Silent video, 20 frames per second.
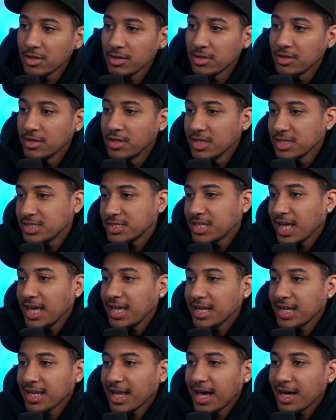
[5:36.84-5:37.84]
this state
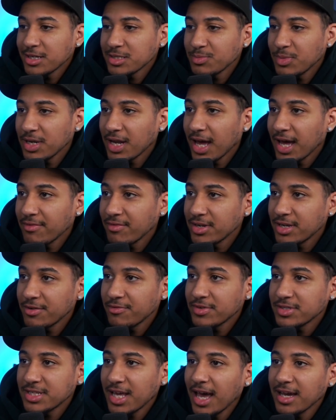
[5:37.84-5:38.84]
allows me to have a
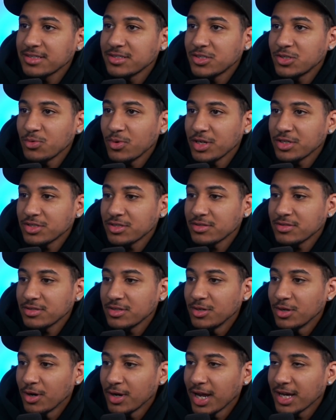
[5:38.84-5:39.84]
different tax situation.
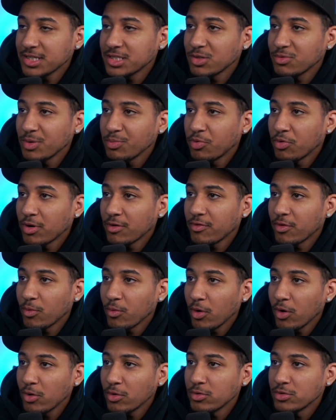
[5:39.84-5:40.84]
That's the report from
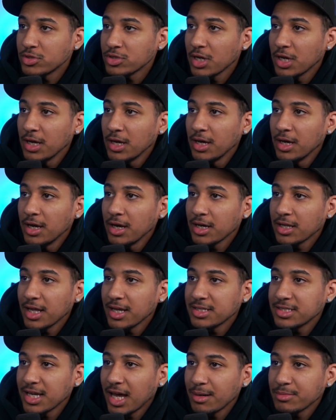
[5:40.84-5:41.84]
Woj.
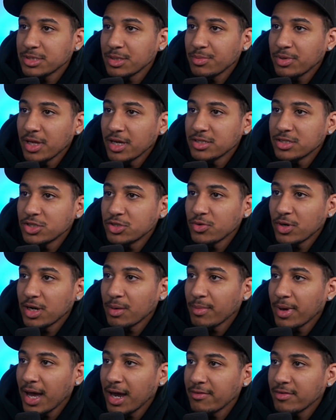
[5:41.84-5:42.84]
Klay Thompson plans to join the
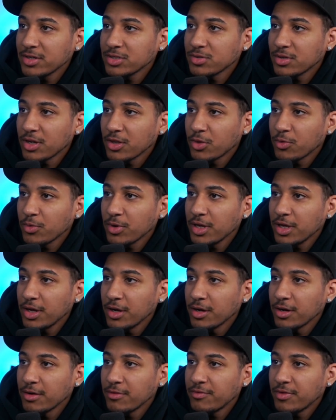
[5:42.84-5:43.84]
Mavericks on a
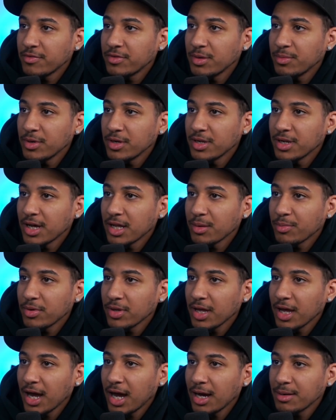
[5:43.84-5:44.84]
3-year, $50 million
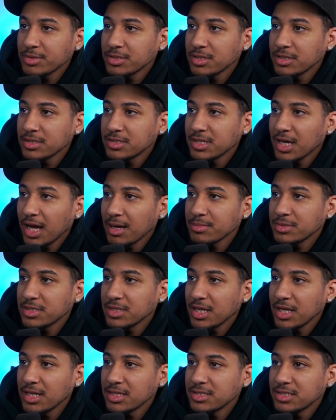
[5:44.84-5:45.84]
player option. Thompson
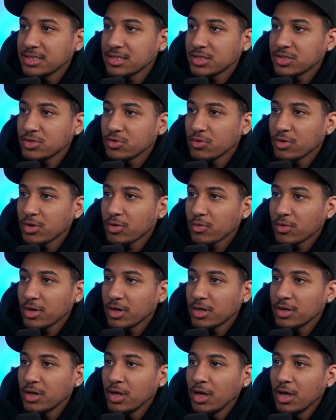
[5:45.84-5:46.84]
ends his historic
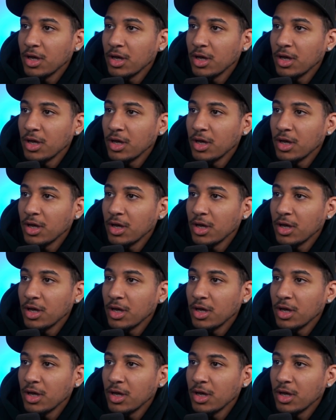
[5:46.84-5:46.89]
run